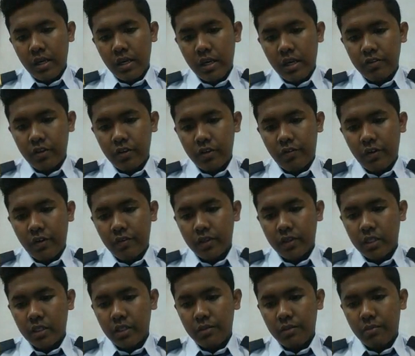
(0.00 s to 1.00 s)
as
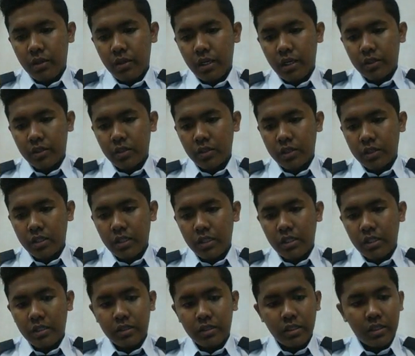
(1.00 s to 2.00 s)
reflector by total
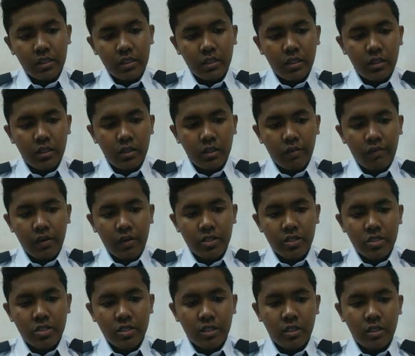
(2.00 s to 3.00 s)
internal
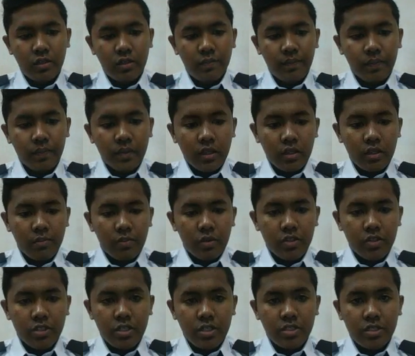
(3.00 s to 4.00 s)
reflection
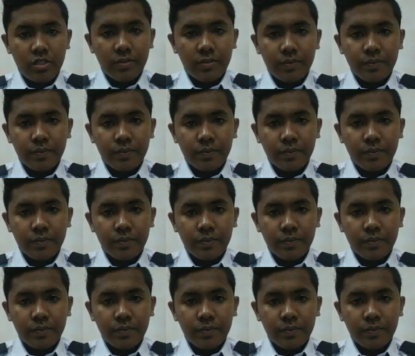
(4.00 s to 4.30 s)
process.